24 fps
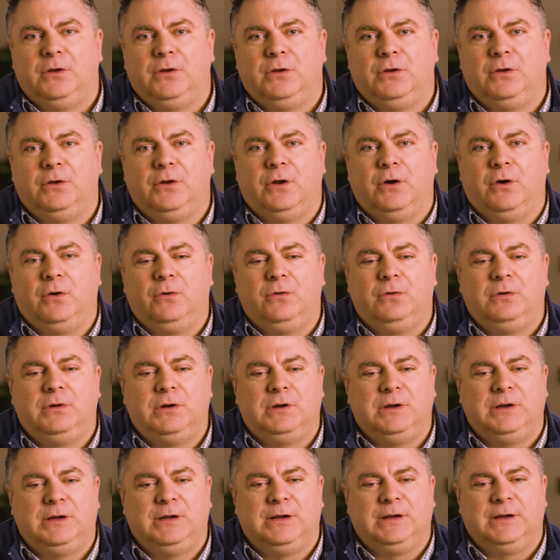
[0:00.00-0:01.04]
You know,
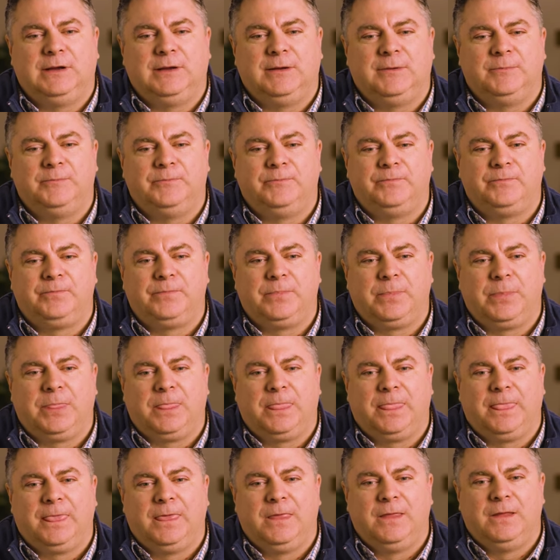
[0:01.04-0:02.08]
um,
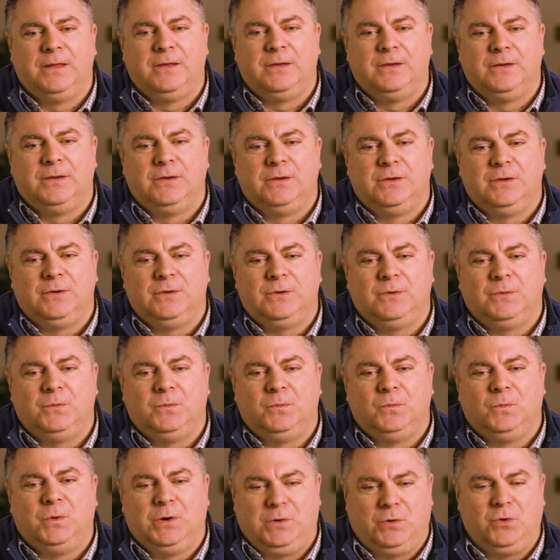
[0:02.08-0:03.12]

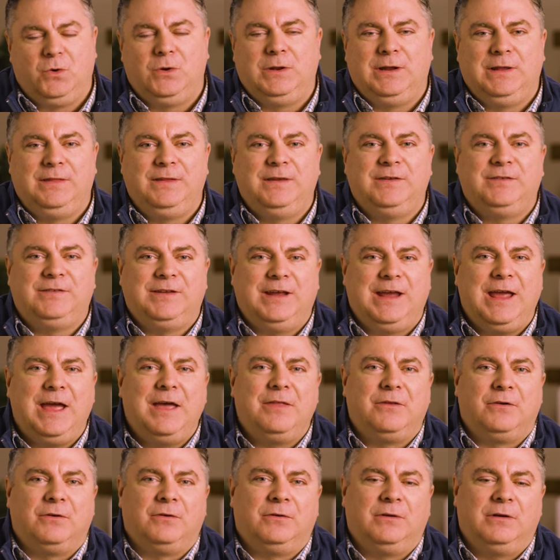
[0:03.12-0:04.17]
we're all in this
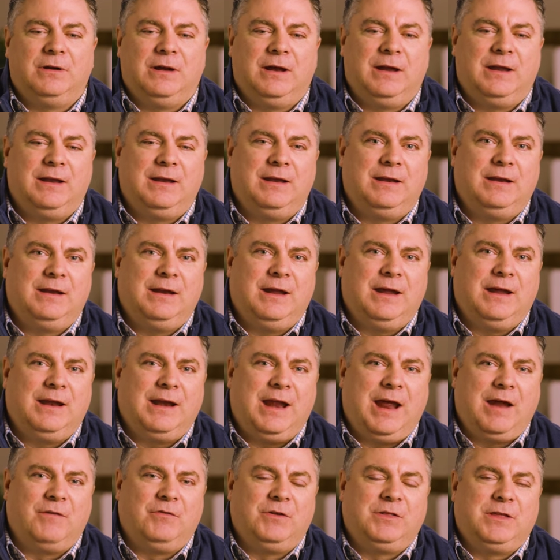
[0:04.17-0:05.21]
together, and,
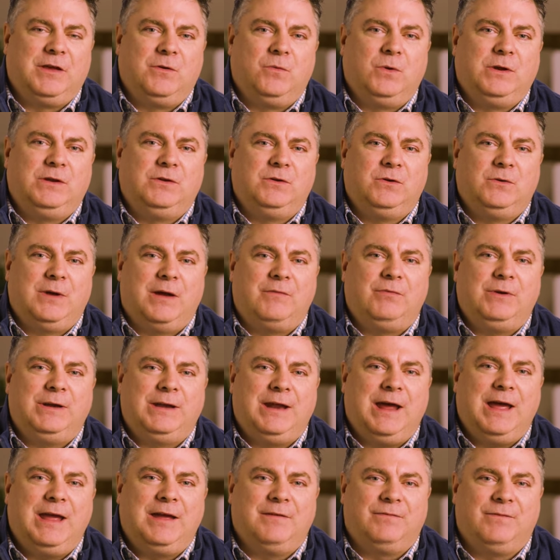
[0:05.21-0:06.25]
and everything we do every
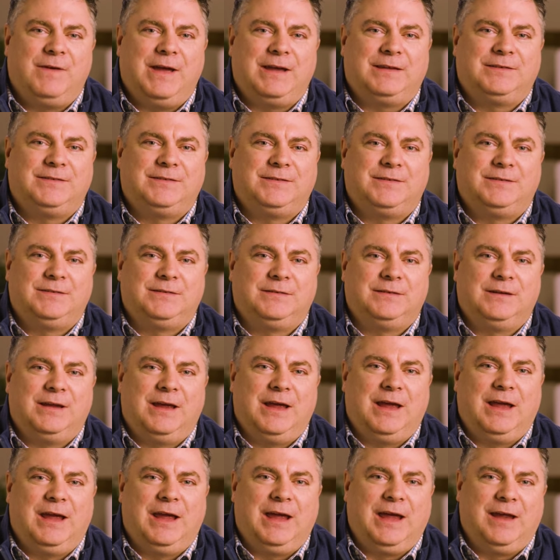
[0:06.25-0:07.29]
day affects
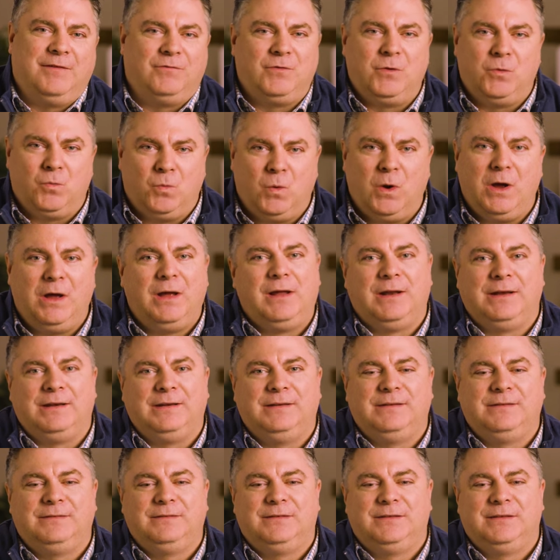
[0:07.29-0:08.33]

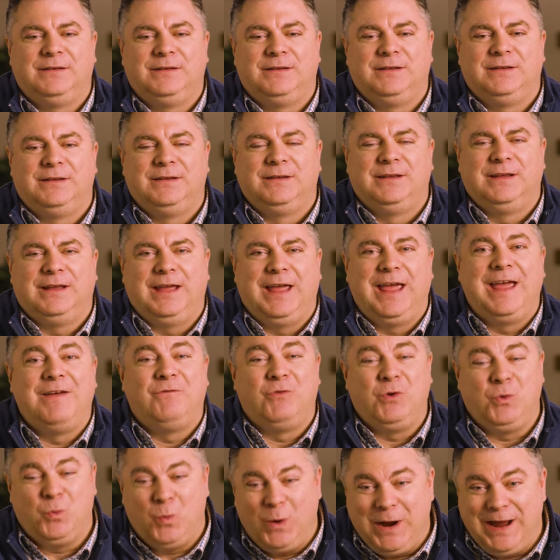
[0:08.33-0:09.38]
everyone,
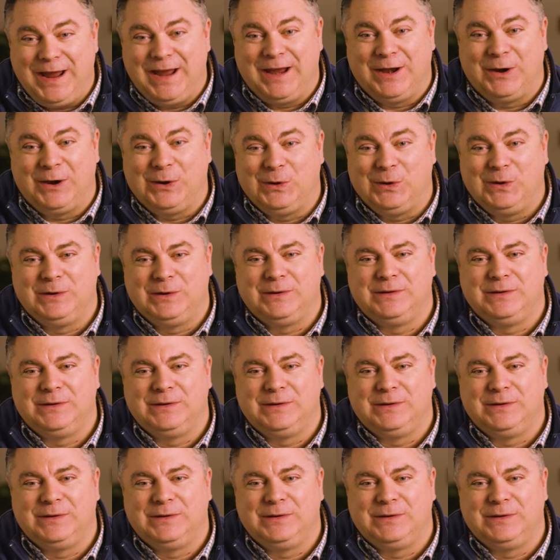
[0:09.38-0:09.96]
everywhere,